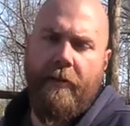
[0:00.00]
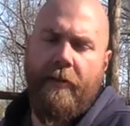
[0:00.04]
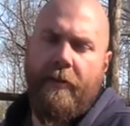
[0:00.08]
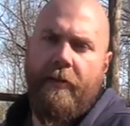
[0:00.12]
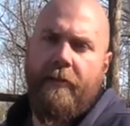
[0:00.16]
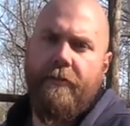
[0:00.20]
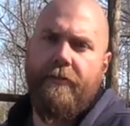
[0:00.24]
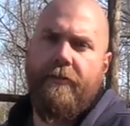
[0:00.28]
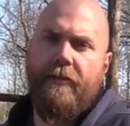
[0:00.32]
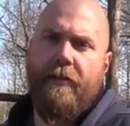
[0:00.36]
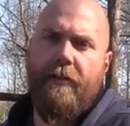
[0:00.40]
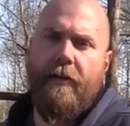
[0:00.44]

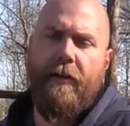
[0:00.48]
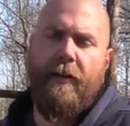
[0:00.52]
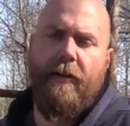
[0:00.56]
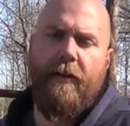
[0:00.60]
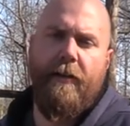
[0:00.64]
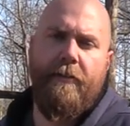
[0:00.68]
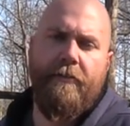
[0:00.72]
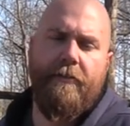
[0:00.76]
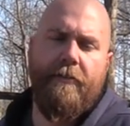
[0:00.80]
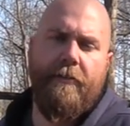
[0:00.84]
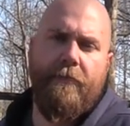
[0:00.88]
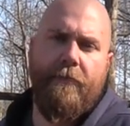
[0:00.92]

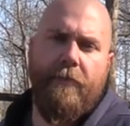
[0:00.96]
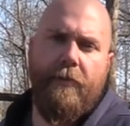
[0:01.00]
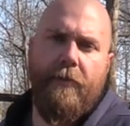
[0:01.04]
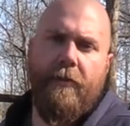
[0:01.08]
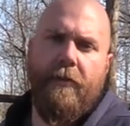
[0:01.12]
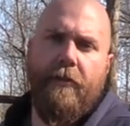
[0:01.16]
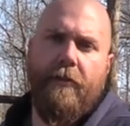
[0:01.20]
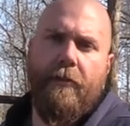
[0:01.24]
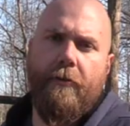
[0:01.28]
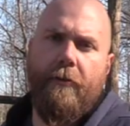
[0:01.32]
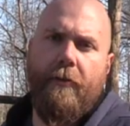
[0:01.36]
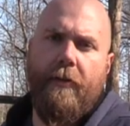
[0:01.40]
SDI is a
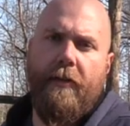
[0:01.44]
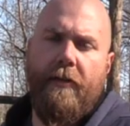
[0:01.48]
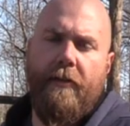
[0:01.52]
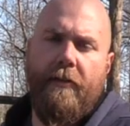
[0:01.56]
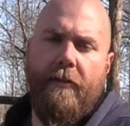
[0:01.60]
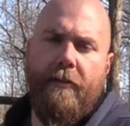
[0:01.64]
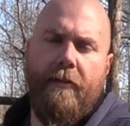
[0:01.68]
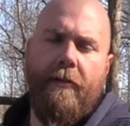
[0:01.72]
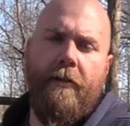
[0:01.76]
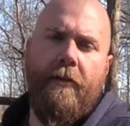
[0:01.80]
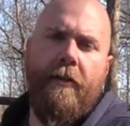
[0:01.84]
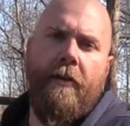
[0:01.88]
fully
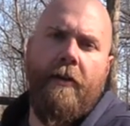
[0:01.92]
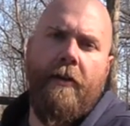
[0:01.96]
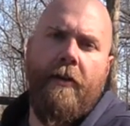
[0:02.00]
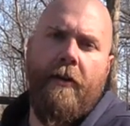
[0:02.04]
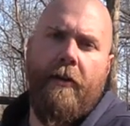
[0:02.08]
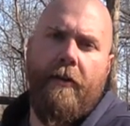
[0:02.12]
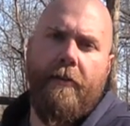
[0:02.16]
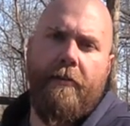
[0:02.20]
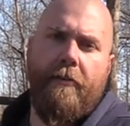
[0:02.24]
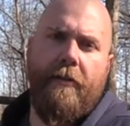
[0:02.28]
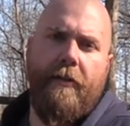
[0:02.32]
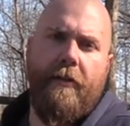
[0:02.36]
accredited
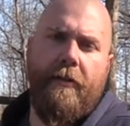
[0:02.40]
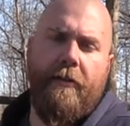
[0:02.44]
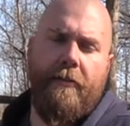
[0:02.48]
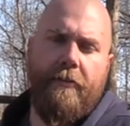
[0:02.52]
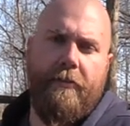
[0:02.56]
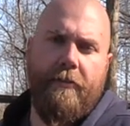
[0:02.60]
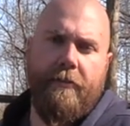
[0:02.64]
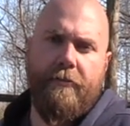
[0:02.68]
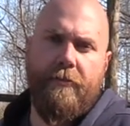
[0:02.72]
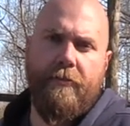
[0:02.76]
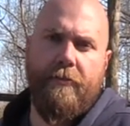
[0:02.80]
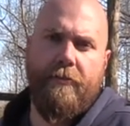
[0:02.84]
online
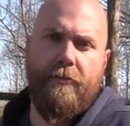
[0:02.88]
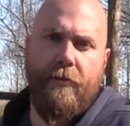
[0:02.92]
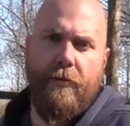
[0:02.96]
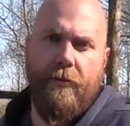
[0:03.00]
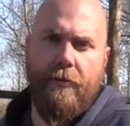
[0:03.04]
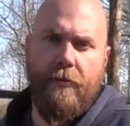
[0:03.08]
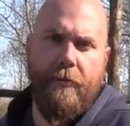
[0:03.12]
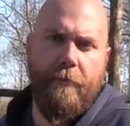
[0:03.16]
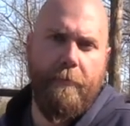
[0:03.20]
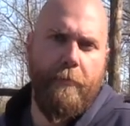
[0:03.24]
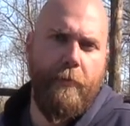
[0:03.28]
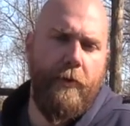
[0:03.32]
distance
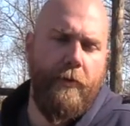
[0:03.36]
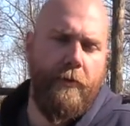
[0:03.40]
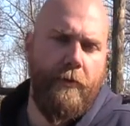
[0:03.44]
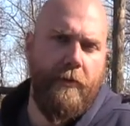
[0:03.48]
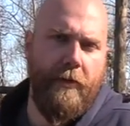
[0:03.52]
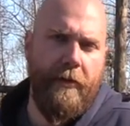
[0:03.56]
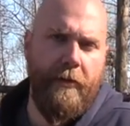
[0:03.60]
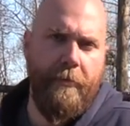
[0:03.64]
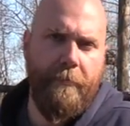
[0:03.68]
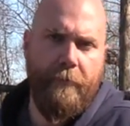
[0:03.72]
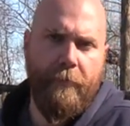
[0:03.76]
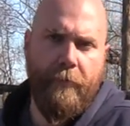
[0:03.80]
learning
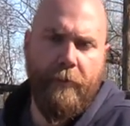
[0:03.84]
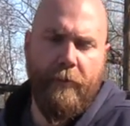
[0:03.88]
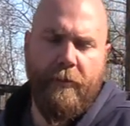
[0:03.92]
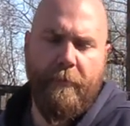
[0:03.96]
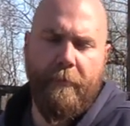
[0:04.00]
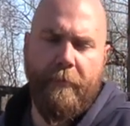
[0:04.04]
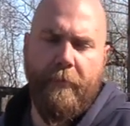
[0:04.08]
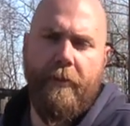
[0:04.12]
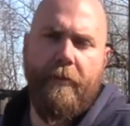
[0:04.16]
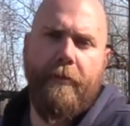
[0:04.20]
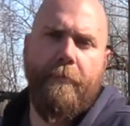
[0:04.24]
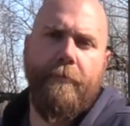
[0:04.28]
program where you
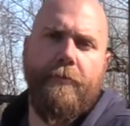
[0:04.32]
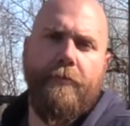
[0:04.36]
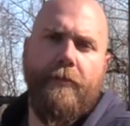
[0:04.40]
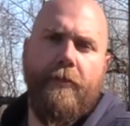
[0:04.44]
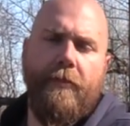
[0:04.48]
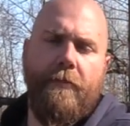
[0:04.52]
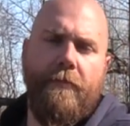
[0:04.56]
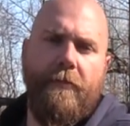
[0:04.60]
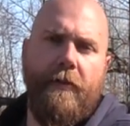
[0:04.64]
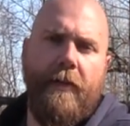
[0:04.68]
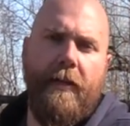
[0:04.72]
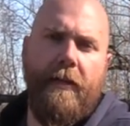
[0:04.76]
can become
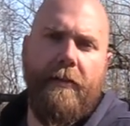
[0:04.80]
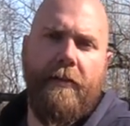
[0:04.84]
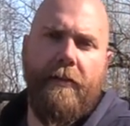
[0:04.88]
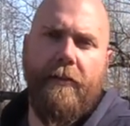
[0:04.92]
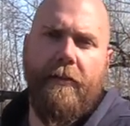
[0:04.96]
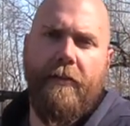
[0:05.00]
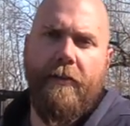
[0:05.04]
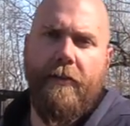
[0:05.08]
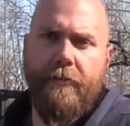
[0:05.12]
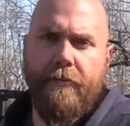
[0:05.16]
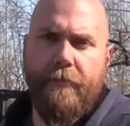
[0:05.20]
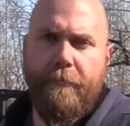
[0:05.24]
certified
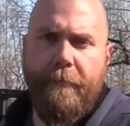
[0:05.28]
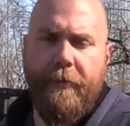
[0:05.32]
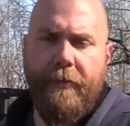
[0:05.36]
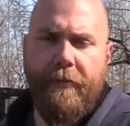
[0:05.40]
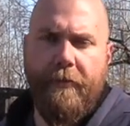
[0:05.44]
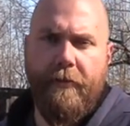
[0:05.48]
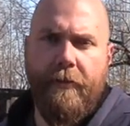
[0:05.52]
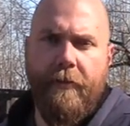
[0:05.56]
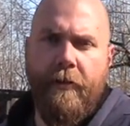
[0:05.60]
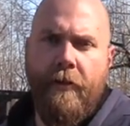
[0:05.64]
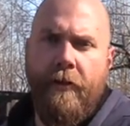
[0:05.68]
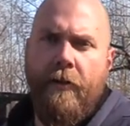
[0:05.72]
in
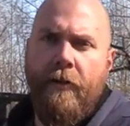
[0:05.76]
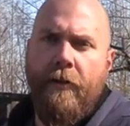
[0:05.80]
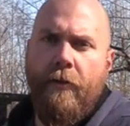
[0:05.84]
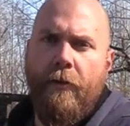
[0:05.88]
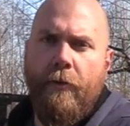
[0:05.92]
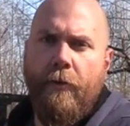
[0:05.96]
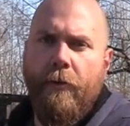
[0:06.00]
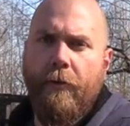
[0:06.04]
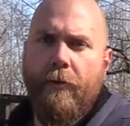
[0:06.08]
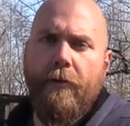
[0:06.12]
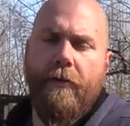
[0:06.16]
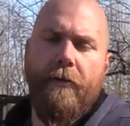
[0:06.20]
gunsmithing
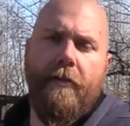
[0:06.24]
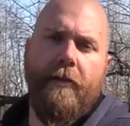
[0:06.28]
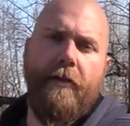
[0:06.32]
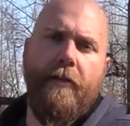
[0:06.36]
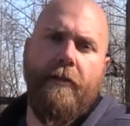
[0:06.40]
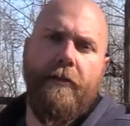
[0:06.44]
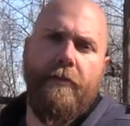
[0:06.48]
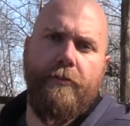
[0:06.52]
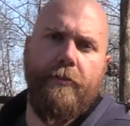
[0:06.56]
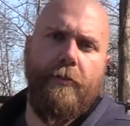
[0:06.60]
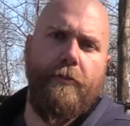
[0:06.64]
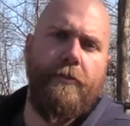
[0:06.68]
or get
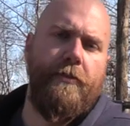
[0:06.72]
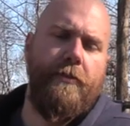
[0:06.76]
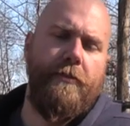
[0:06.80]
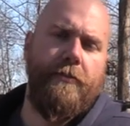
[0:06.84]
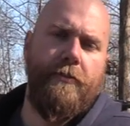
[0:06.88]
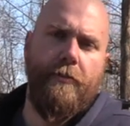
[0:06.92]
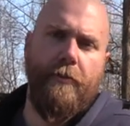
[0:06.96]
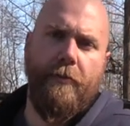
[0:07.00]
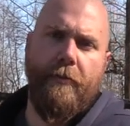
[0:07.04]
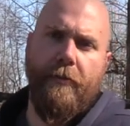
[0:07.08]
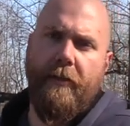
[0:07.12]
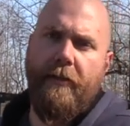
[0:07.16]
an
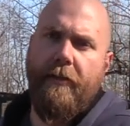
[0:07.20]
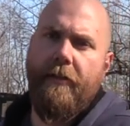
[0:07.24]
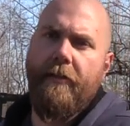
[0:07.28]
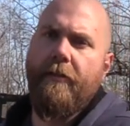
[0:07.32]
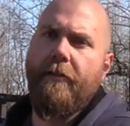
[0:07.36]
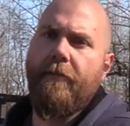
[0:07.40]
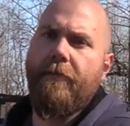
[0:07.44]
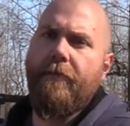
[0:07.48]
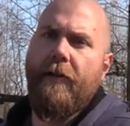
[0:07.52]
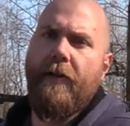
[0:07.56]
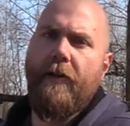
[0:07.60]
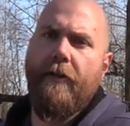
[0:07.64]
associate's degree
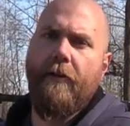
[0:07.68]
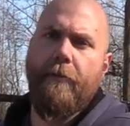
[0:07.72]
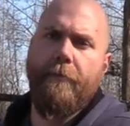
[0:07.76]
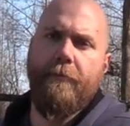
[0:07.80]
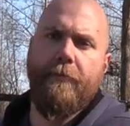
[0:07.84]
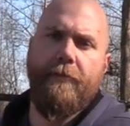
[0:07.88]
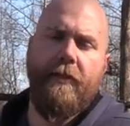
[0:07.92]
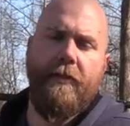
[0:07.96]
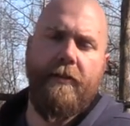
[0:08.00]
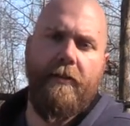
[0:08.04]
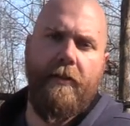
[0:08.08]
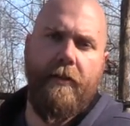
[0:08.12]
in
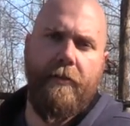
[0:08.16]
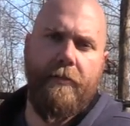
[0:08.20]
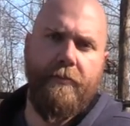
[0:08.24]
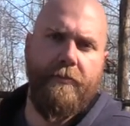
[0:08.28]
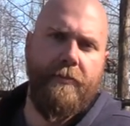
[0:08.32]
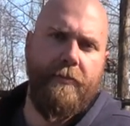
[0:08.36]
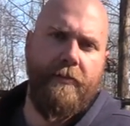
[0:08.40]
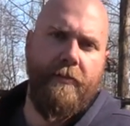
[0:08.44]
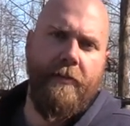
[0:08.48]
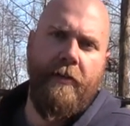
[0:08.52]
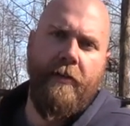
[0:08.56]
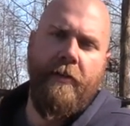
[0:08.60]
firearms
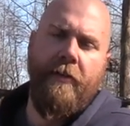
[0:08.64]
technology.